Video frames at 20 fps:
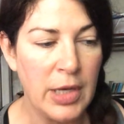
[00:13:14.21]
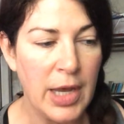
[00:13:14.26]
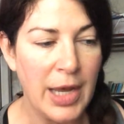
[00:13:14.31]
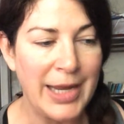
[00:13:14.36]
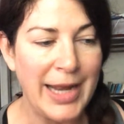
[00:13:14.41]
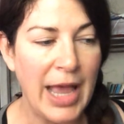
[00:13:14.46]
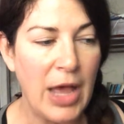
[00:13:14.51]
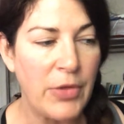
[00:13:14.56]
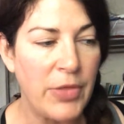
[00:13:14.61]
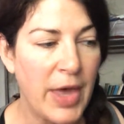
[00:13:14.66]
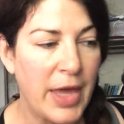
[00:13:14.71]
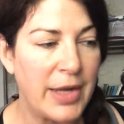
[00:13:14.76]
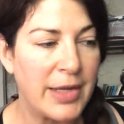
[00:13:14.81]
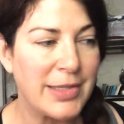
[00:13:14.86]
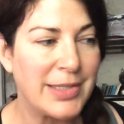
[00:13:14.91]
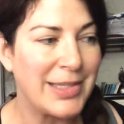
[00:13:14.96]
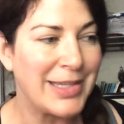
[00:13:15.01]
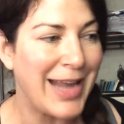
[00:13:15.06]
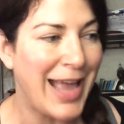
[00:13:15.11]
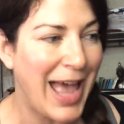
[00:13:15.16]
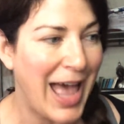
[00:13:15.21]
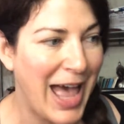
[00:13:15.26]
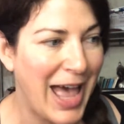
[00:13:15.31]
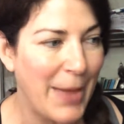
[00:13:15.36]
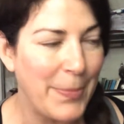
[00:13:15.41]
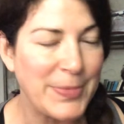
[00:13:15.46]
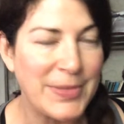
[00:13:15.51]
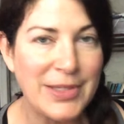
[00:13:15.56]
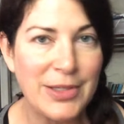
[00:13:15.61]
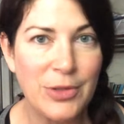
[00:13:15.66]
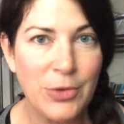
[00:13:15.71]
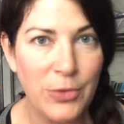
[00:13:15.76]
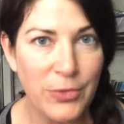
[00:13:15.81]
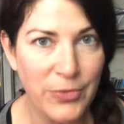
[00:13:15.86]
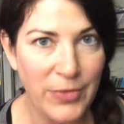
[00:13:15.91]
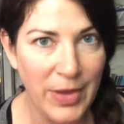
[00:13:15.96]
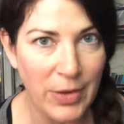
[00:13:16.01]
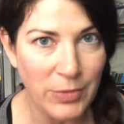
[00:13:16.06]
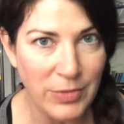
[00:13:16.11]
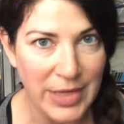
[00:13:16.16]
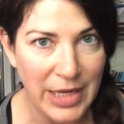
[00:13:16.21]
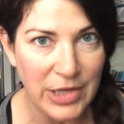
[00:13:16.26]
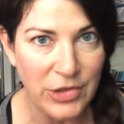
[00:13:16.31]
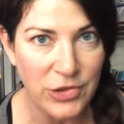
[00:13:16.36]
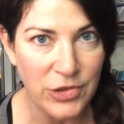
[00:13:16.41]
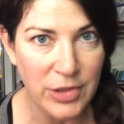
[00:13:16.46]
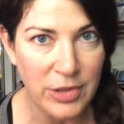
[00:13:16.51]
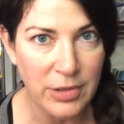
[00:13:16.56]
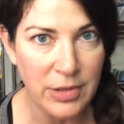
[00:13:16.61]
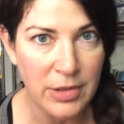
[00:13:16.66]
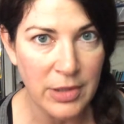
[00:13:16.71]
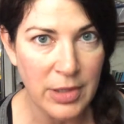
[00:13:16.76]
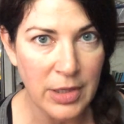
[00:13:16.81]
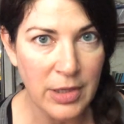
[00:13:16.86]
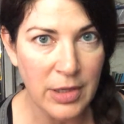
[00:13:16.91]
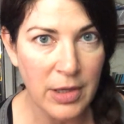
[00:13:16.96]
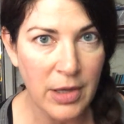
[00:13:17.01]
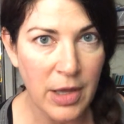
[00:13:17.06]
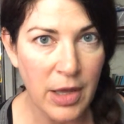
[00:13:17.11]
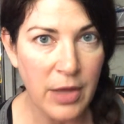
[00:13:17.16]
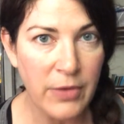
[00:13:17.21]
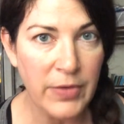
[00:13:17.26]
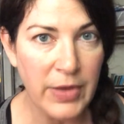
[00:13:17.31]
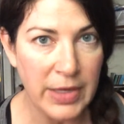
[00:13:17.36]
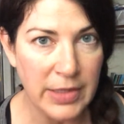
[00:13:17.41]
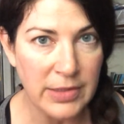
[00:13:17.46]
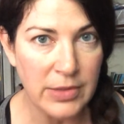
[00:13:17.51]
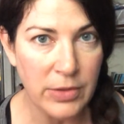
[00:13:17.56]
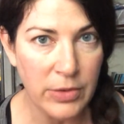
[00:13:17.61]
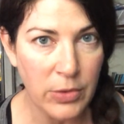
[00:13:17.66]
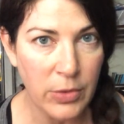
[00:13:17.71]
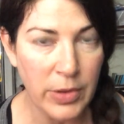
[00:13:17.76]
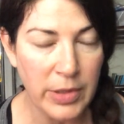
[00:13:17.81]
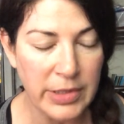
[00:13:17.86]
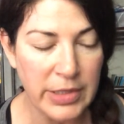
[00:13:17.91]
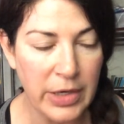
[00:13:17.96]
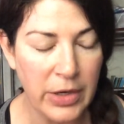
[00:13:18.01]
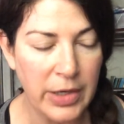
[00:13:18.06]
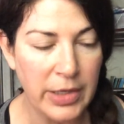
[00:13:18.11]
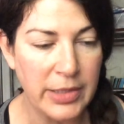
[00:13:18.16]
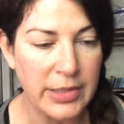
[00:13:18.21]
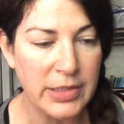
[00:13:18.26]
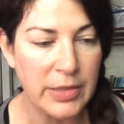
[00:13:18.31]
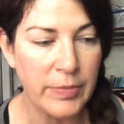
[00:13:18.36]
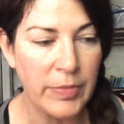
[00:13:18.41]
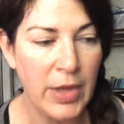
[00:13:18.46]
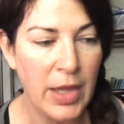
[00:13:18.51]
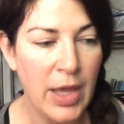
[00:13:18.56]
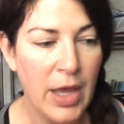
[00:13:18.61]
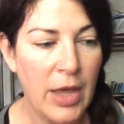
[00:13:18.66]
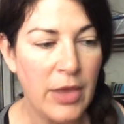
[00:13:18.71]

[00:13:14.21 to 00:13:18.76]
and how that is an absolute foundation of his authoritarianism.